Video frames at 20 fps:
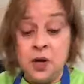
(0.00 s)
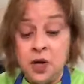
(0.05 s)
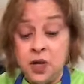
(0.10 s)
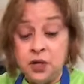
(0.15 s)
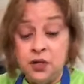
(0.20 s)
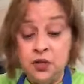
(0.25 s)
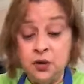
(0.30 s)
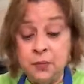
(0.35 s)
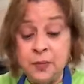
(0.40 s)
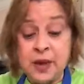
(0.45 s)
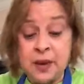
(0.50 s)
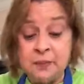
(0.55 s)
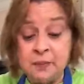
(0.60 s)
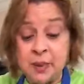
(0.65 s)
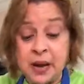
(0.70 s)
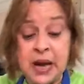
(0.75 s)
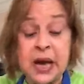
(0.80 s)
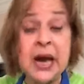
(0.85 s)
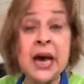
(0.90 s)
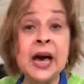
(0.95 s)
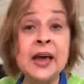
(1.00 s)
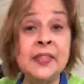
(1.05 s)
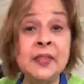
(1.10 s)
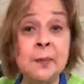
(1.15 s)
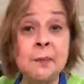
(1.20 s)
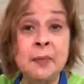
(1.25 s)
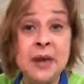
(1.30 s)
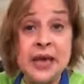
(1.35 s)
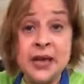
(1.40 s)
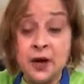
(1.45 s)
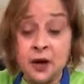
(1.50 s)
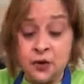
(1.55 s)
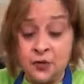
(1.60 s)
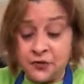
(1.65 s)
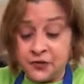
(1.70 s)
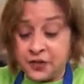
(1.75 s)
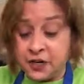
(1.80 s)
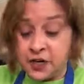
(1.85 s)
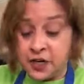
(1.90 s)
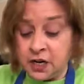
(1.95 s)
you may buy the mayo
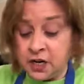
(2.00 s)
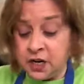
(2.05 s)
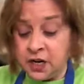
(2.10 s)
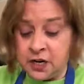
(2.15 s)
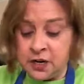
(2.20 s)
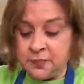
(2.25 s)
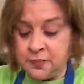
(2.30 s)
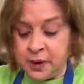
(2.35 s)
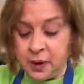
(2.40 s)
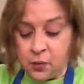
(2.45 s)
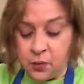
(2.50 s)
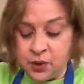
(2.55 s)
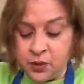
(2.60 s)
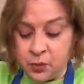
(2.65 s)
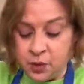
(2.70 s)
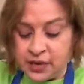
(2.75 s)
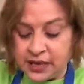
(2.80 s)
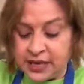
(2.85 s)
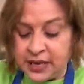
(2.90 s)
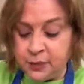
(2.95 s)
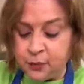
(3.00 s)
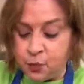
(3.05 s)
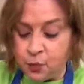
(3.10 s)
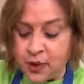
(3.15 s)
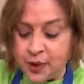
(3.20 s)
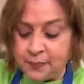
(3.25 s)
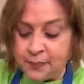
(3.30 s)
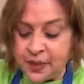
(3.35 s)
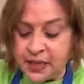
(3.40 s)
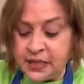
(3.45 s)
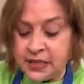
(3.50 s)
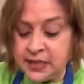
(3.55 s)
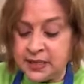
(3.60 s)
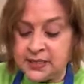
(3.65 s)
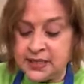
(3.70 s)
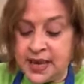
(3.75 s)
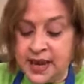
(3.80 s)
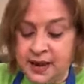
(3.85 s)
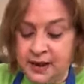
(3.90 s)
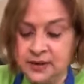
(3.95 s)
for her, but we will keep whip in this
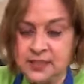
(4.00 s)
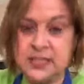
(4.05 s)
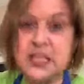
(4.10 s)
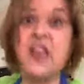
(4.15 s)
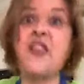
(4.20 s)
house.